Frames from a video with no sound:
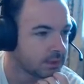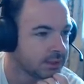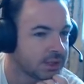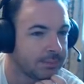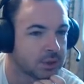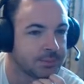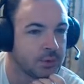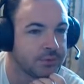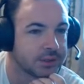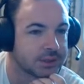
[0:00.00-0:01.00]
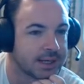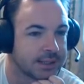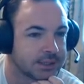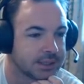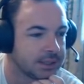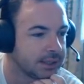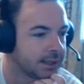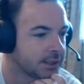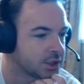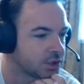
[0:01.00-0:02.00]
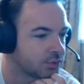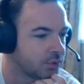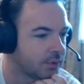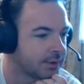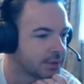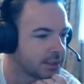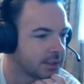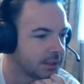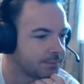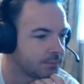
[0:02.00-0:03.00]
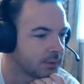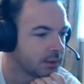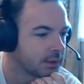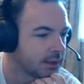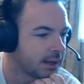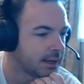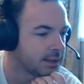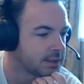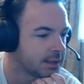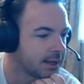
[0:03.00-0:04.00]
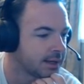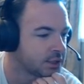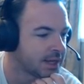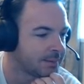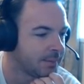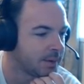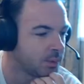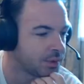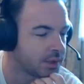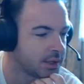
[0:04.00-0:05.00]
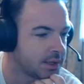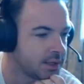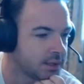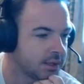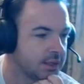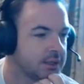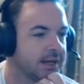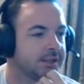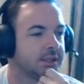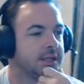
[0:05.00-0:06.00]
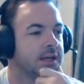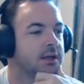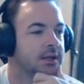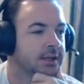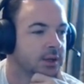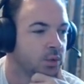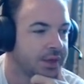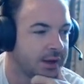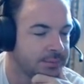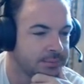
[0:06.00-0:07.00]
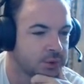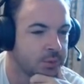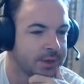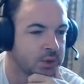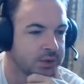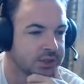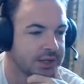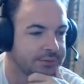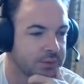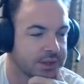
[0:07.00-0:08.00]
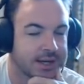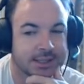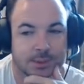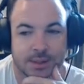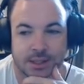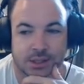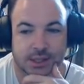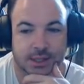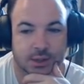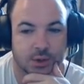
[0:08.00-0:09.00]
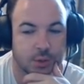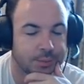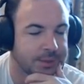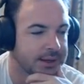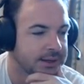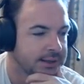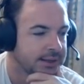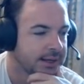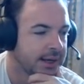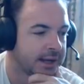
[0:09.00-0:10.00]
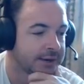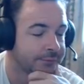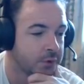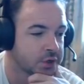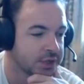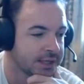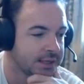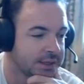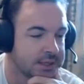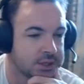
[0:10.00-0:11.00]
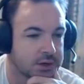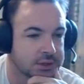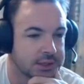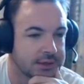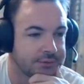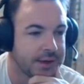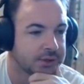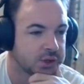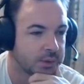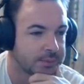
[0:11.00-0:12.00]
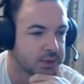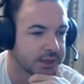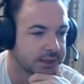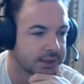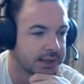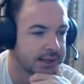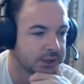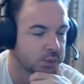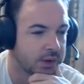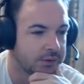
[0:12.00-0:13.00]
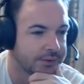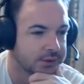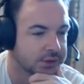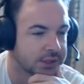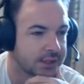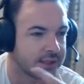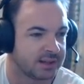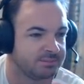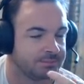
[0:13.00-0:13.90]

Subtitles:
he's able to move his Ghazi just through around to here and jammer me with the Ghazi here, without too many orders left, with the Ghazi being in the second group. But unfortunately, the doctor fails the whip check as well, fails the